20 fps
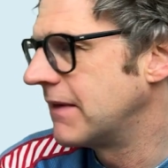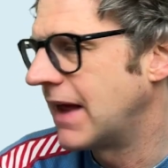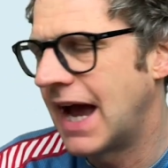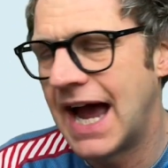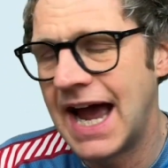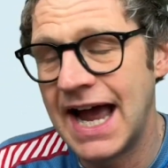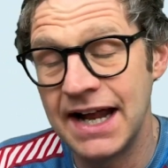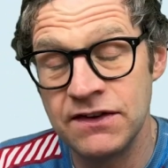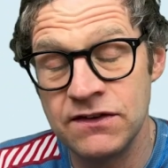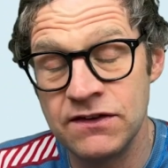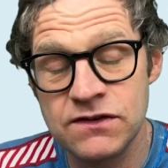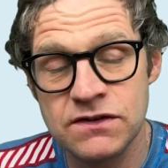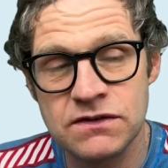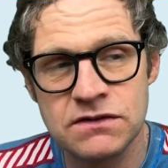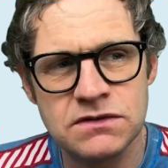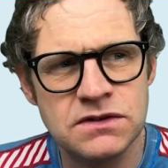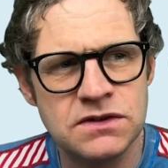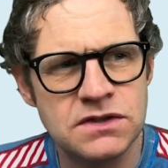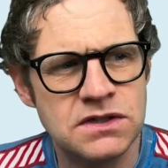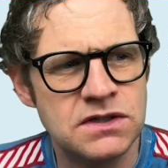And
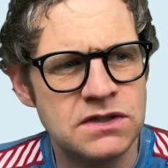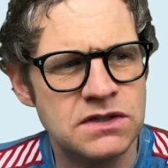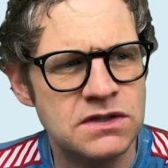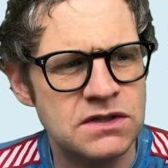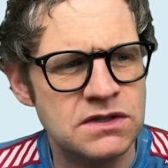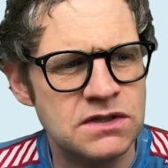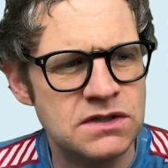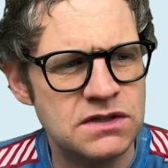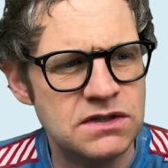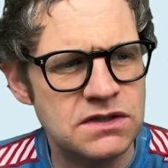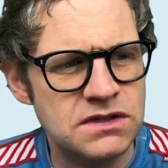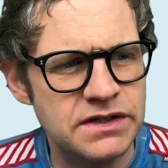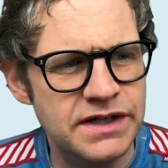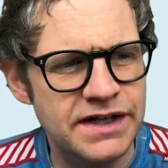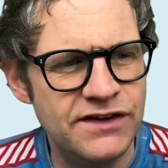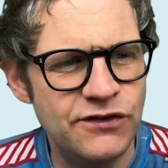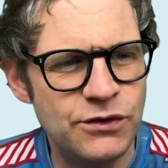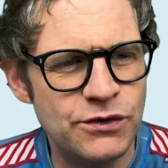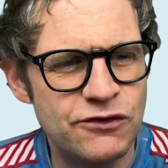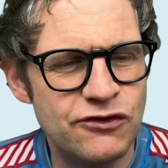
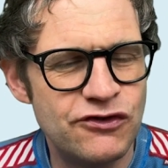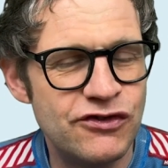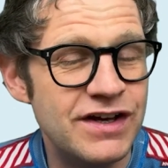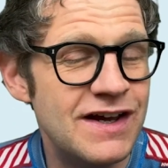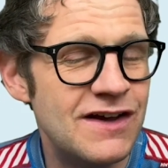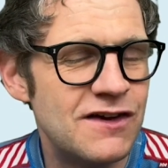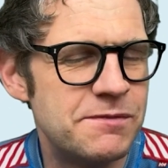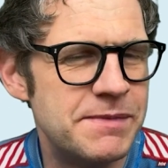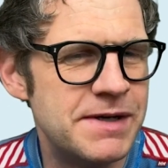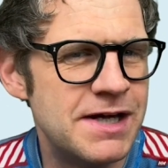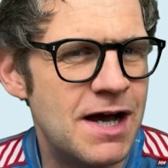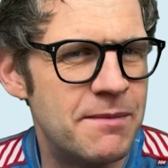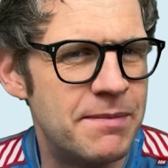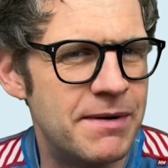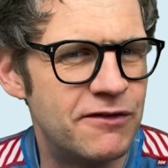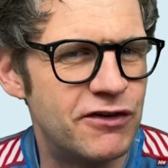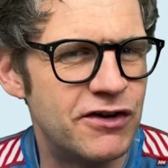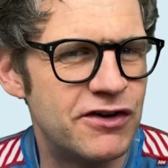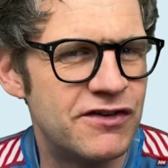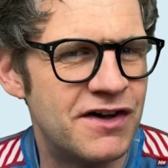it sort of cheers me up
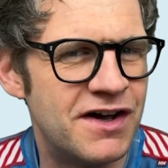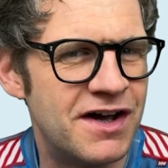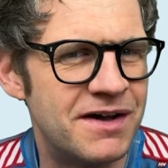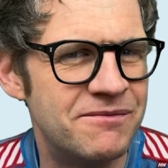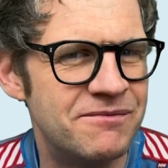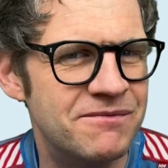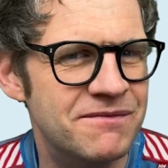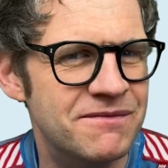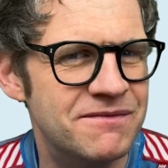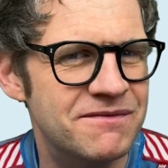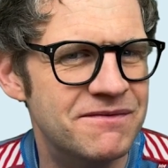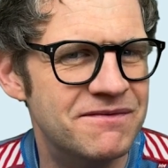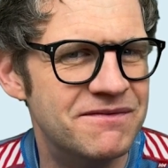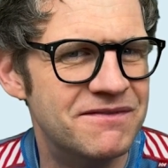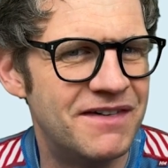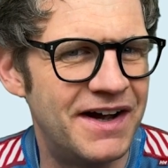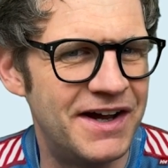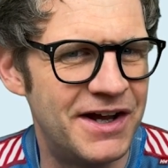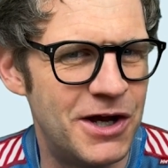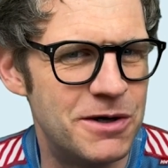every time
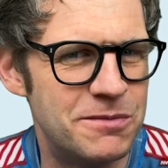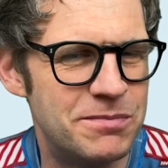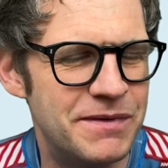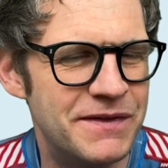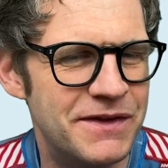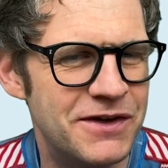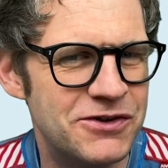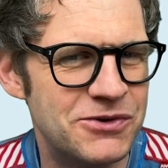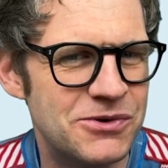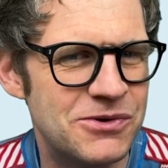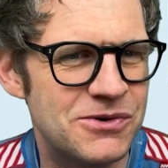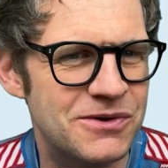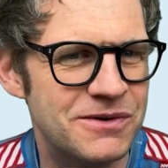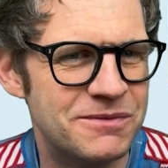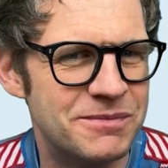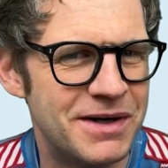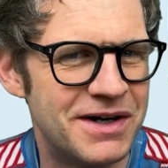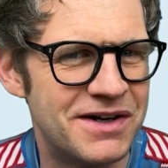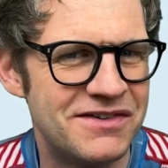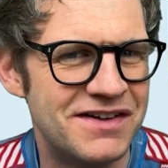I open the door
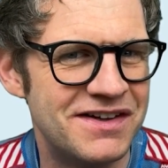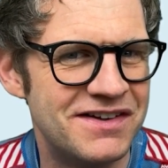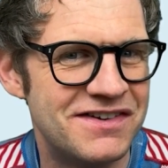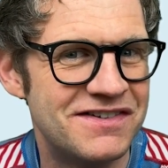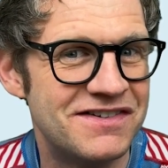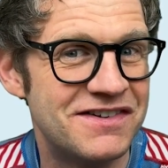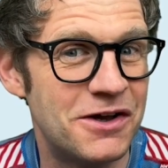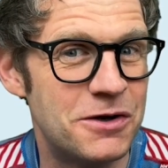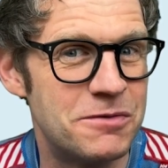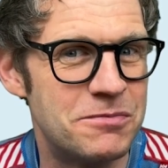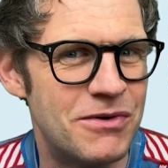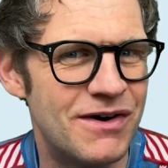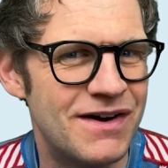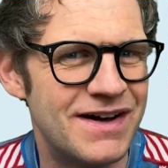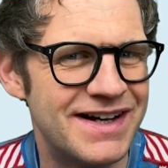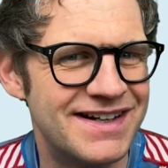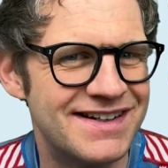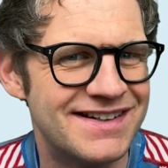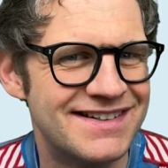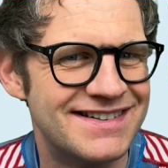because it's so
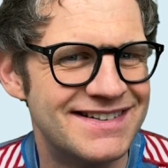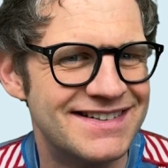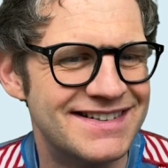bright.